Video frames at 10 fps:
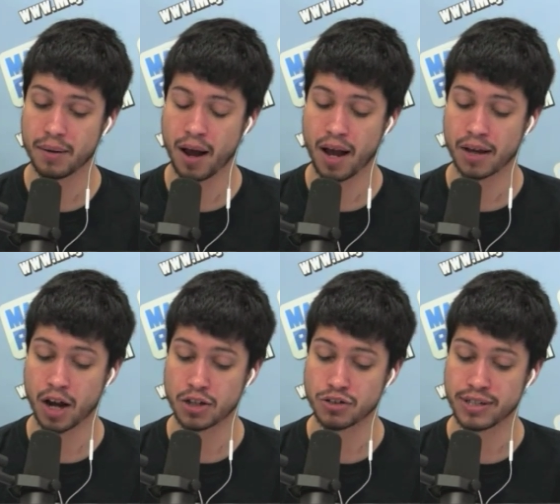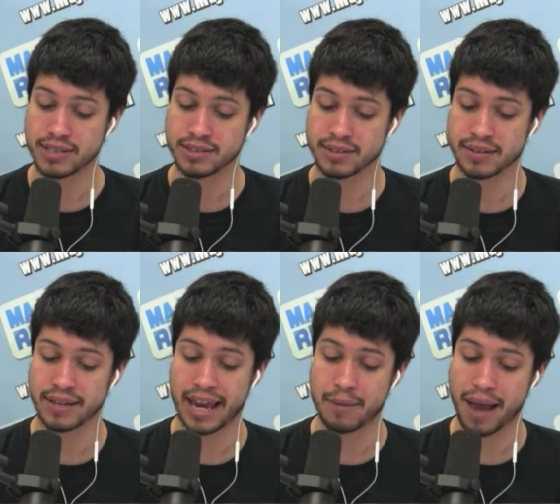countries
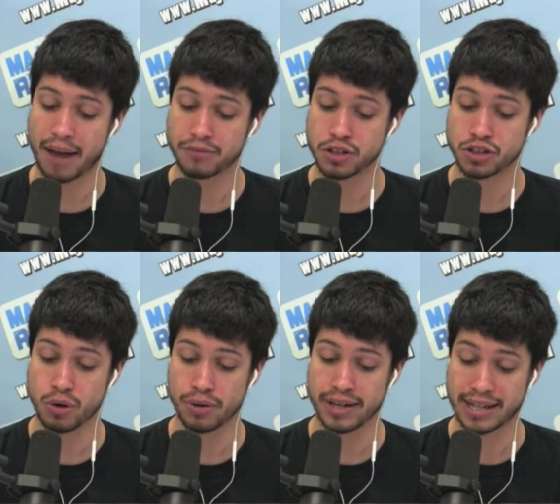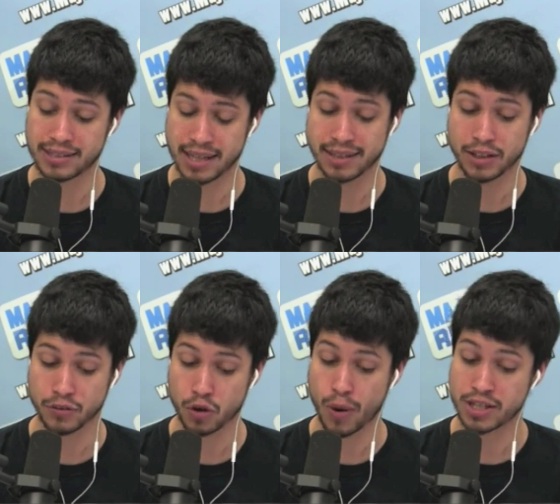came after Snowden had sent out the
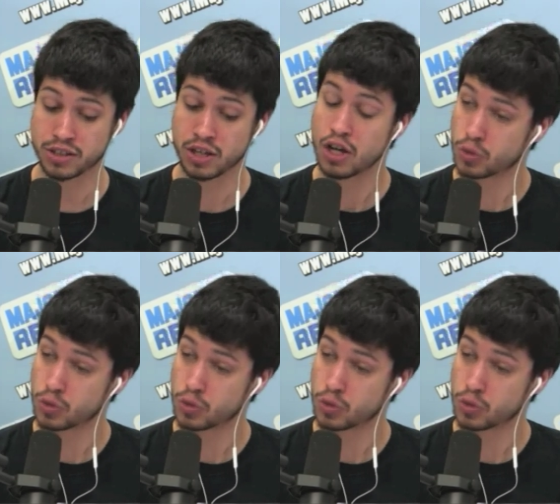request